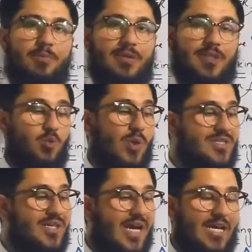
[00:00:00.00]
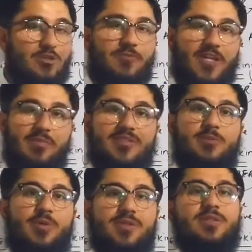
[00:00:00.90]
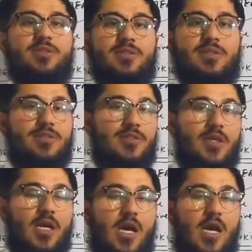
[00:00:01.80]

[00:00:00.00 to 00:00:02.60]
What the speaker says: sample, that what kind of elements are present in this